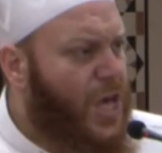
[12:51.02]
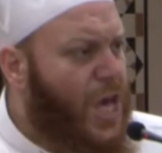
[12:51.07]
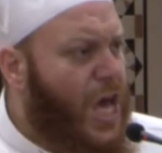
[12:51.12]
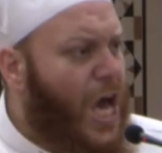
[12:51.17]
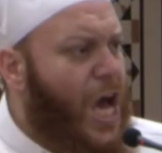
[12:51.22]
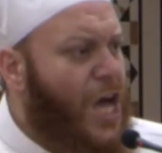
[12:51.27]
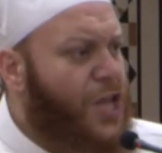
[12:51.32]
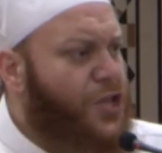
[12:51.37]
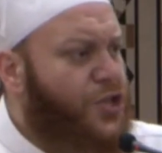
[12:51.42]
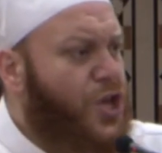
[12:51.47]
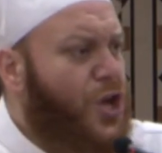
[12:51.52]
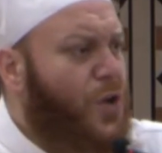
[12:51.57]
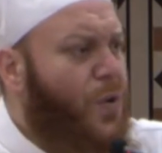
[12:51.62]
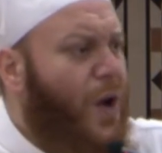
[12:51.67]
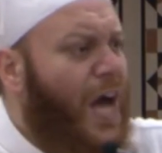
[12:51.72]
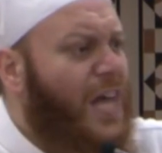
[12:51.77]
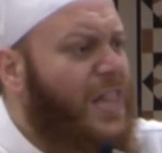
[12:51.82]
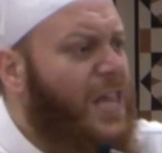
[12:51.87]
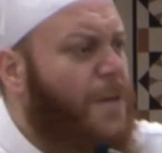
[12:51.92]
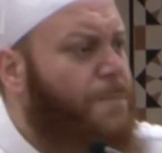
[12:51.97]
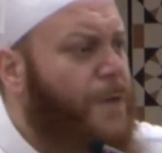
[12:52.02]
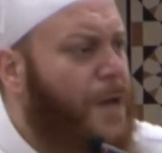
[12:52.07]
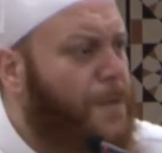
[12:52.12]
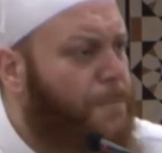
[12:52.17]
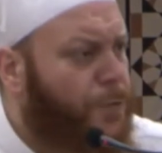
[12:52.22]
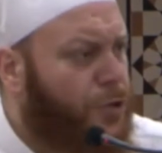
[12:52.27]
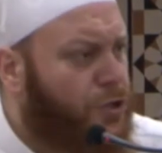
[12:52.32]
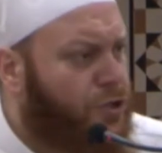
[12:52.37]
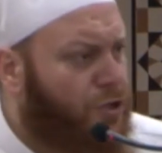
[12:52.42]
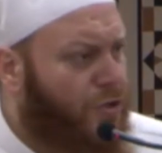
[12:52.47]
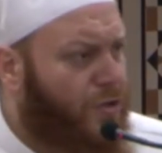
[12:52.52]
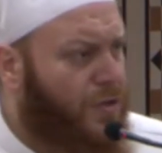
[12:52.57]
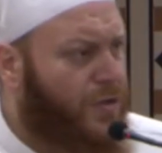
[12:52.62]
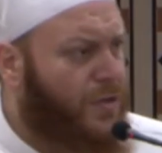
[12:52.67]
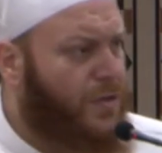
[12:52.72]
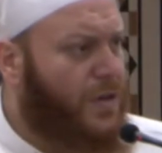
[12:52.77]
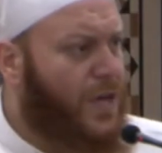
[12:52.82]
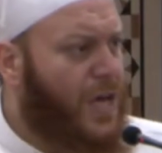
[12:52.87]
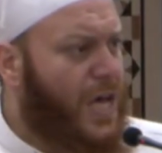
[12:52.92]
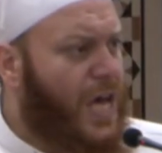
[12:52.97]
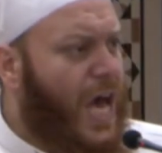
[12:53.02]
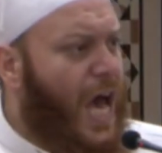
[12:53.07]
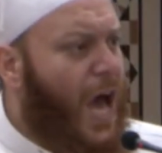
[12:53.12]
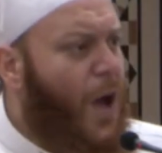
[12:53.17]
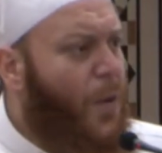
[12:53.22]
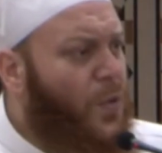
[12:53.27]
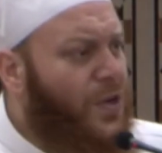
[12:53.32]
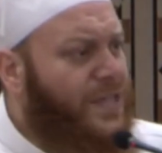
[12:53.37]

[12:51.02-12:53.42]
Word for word: And do what other people do. And